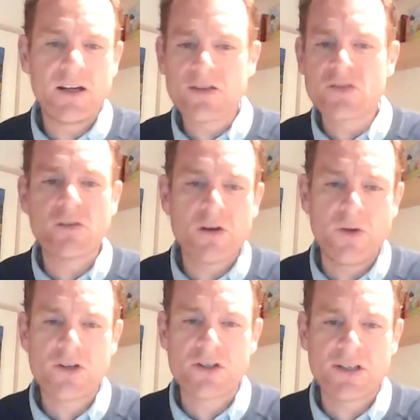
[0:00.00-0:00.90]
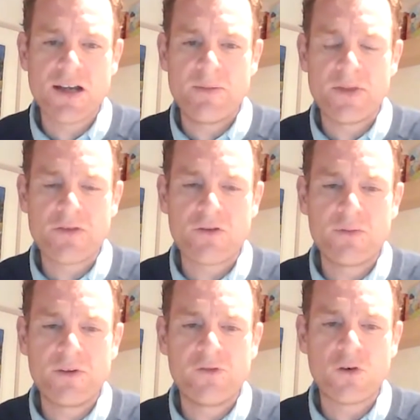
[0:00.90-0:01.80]
I saw a question come through
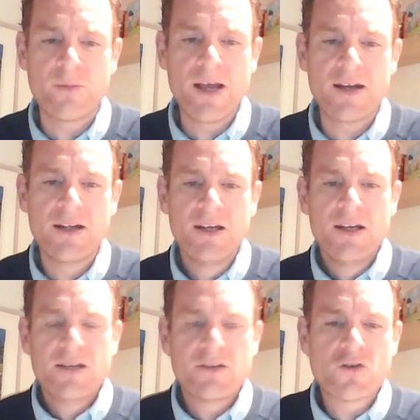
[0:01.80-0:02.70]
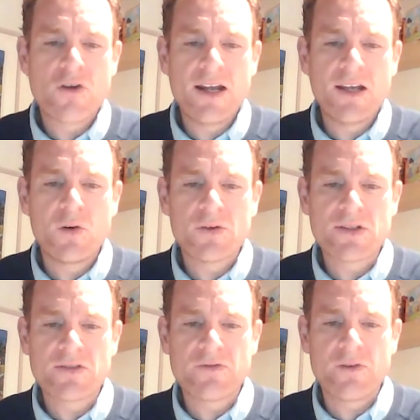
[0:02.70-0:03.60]
before about do training
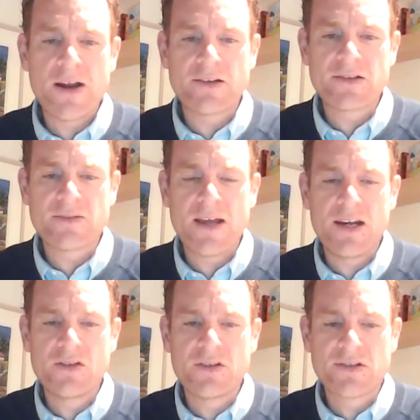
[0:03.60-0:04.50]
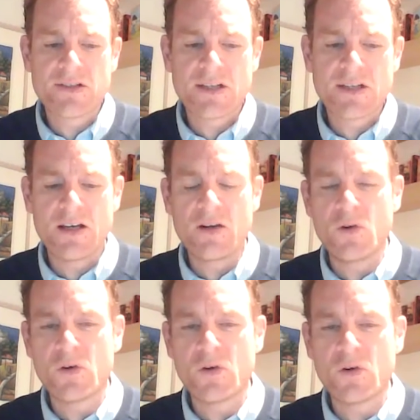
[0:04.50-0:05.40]
courses for practice managers
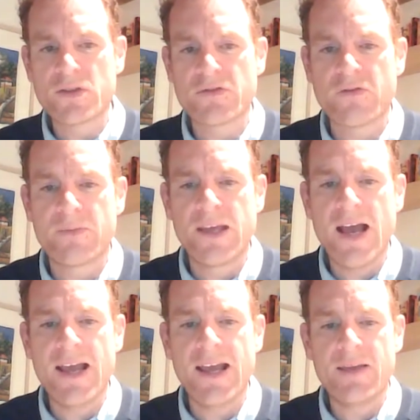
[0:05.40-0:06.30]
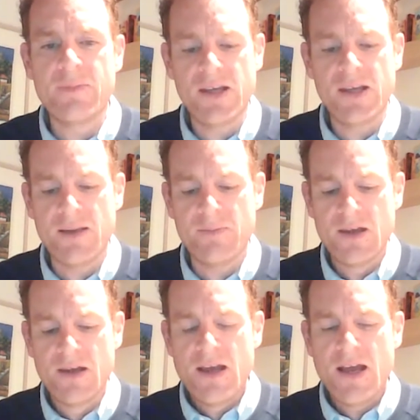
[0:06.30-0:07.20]
or courses from the AAPM
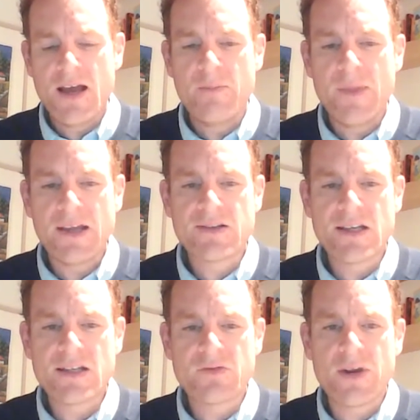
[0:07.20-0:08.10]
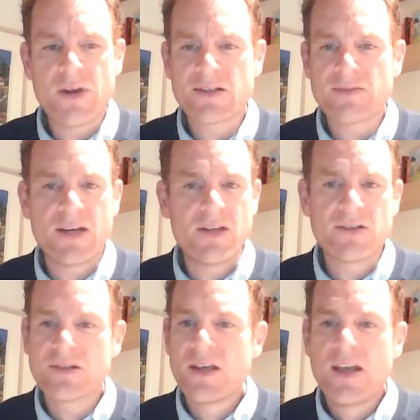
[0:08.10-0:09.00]
make sense for practice managers.